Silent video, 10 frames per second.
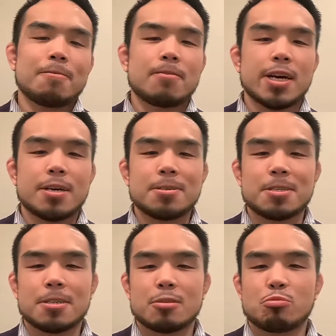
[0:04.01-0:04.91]
fighter
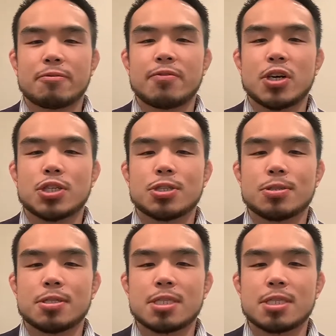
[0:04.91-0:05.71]
turned professional